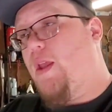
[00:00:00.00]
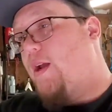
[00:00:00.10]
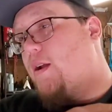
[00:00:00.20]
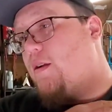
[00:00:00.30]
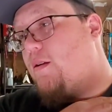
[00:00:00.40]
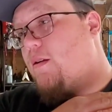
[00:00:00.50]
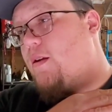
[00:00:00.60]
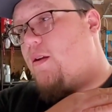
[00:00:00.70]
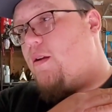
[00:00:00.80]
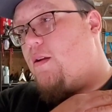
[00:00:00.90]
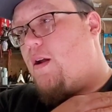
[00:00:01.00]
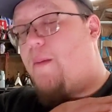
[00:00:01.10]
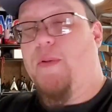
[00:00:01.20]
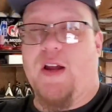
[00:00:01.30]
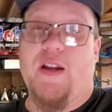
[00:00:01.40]
Like
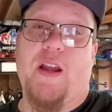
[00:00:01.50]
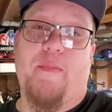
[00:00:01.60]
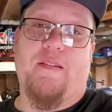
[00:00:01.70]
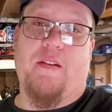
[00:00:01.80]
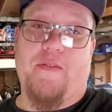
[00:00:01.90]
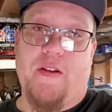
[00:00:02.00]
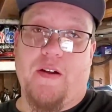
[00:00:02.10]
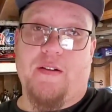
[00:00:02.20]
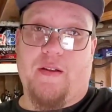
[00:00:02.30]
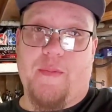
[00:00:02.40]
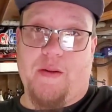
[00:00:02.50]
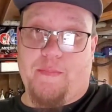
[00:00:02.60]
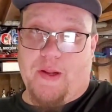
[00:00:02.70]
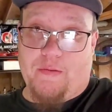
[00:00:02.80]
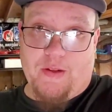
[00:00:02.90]
I'm going to give myself a year because I'm going
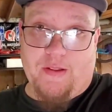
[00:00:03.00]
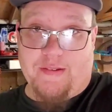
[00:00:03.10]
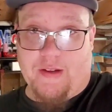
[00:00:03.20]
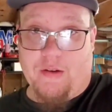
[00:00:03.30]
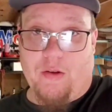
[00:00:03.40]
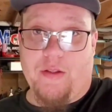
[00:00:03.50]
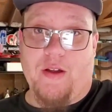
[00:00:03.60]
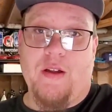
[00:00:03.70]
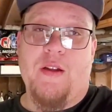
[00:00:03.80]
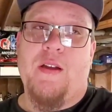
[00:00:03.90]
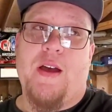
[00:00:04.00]
to put a realistic goal there.